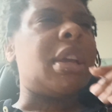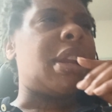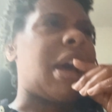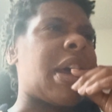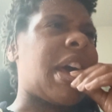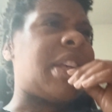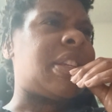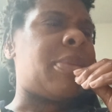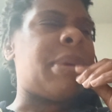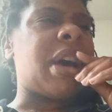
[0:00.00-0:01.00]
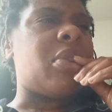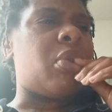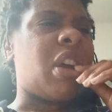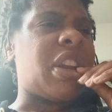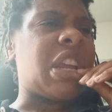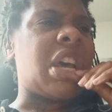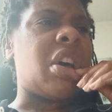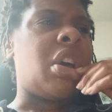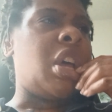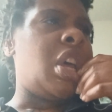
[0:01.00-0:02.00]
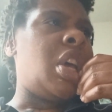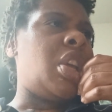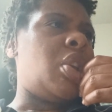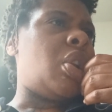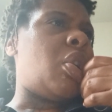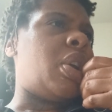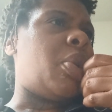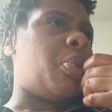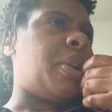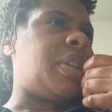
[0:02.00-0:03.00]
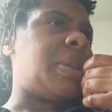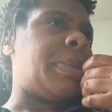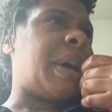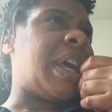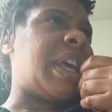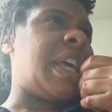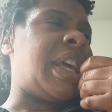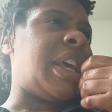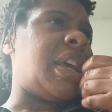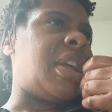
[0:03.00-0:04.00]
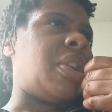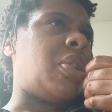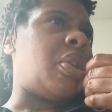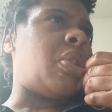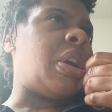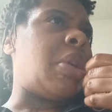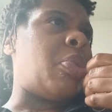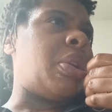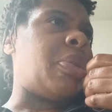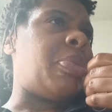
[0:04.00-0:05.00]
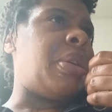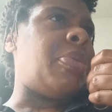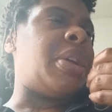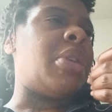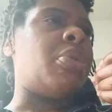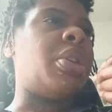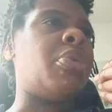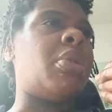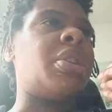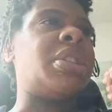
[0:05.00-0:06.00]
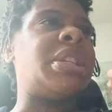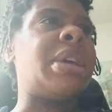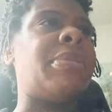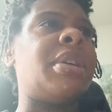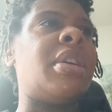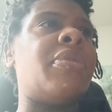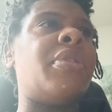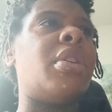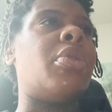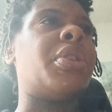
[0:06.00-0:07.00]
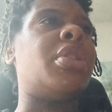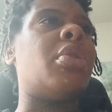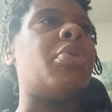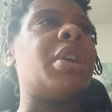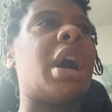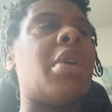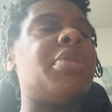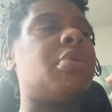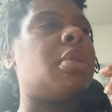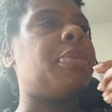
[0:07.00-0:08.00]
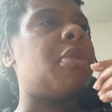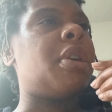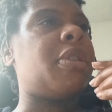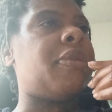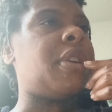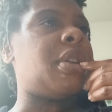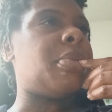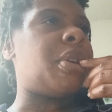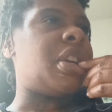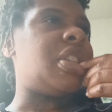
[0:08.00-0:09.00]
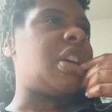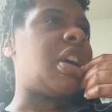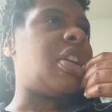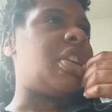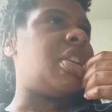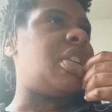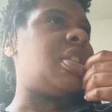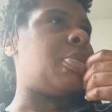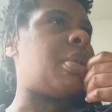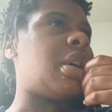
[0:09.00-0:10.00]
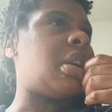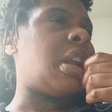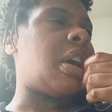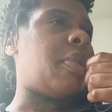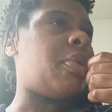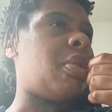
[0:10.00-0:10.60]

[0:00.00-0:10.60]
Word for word: and i got somebody right now you know, that rings in my head. You know, there are really people that really want to set me up for the okie doke. We always want to point the finger, but it's all good. It's a part of life. You